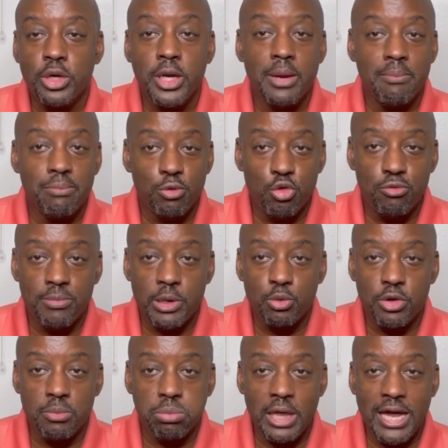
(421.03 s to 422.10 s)
improvement
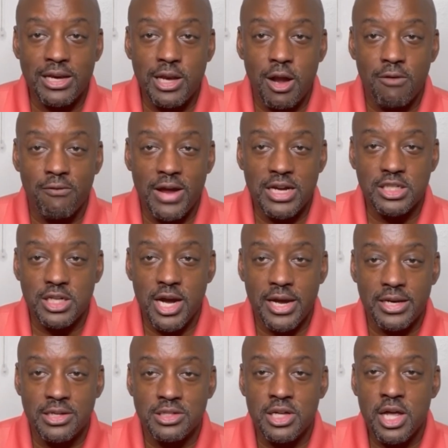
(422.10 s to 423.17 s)
with plantar
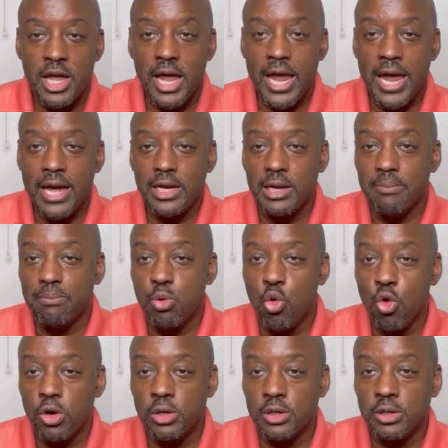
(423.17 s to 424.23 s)
fasciitis, and
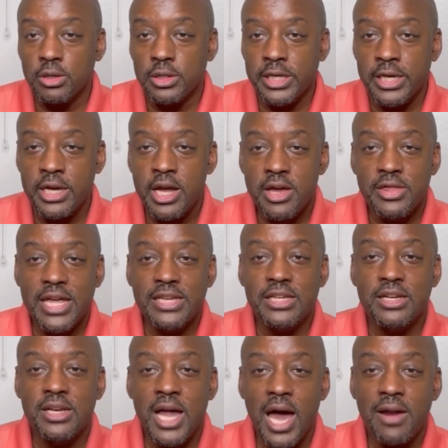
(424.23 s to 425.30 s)
importantly, they
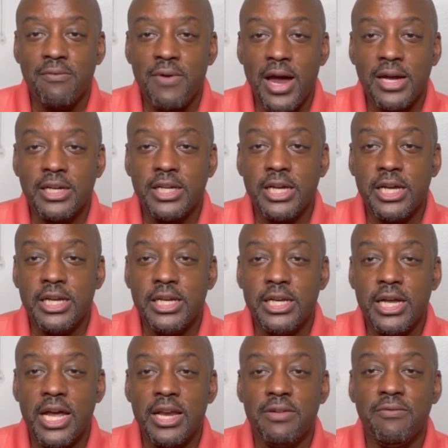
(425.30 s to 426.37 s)
did not find
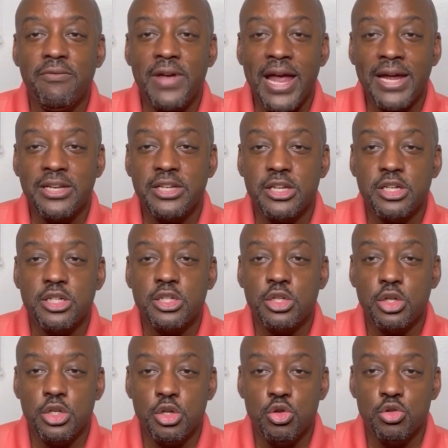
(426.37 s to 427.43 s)
any advantage
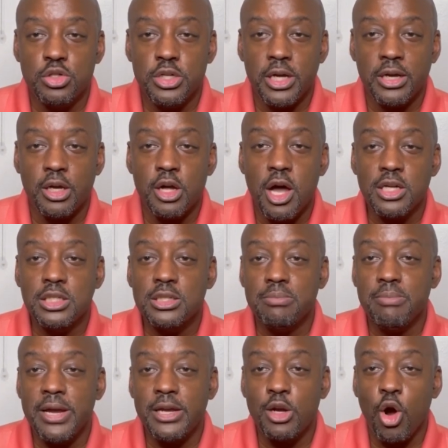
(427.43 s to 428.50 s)
to using
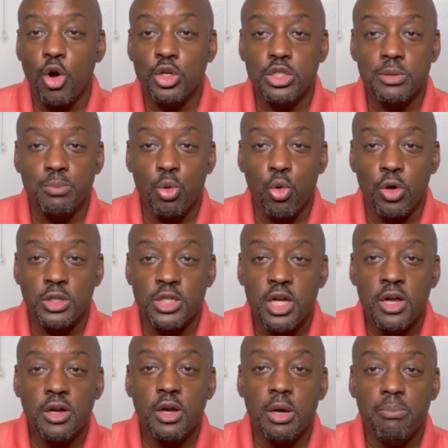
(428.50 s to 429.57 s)
custom-made arch supports
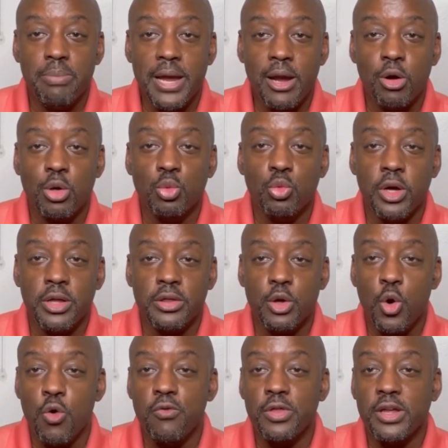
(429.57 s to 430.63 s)
compared with
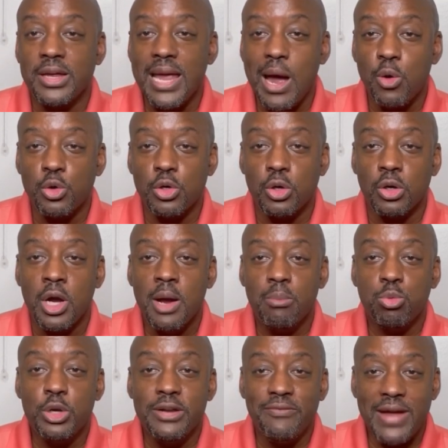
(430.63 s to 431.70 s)
over-the-counter
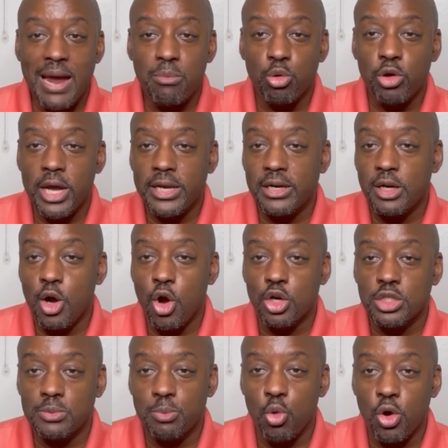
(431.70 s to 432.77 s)
prefabricated arch
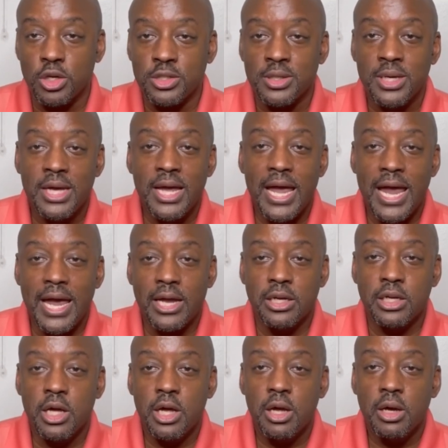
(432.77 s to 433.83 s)
supports.
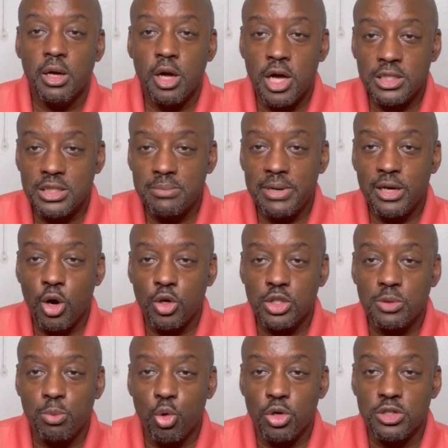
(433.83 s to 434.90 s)
And custom-made arch
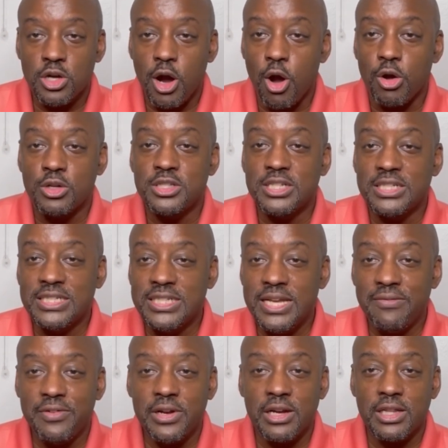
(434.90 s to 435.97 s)
supports are
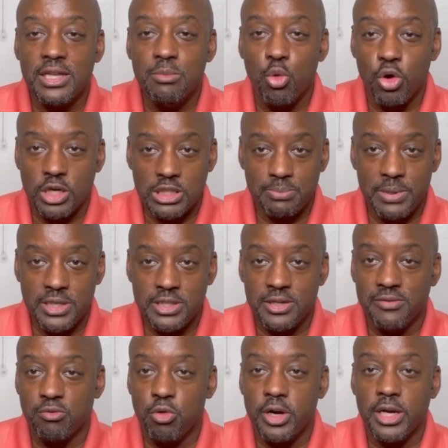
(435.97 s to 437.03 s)
significantly more
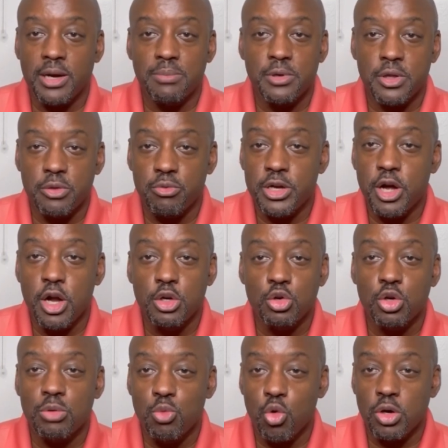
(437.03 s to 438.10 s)
expensive, running up to
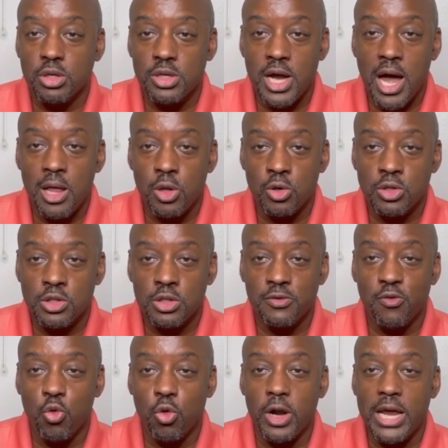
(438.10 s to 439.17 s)
$300 or more
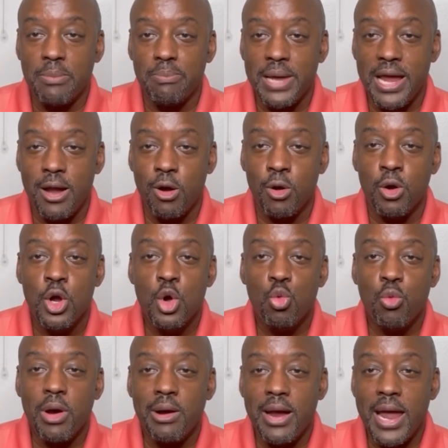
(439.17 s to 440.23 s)
for a pair,
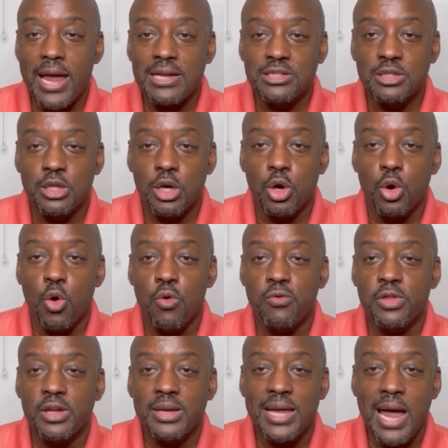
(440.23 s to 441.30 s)
whereas the
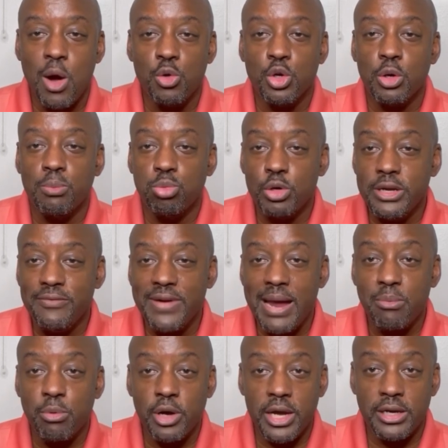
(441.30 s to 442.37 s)
over-the-counter
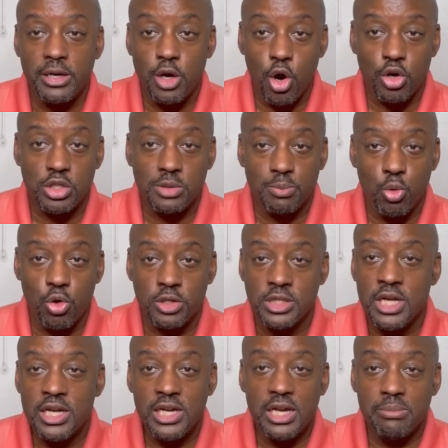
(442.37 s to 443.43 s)
prefabricated arch supports
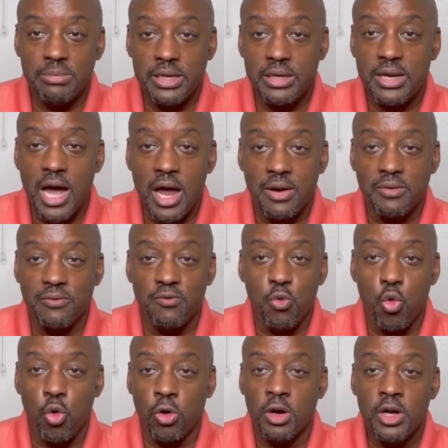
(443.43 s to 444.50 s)
can be gotten for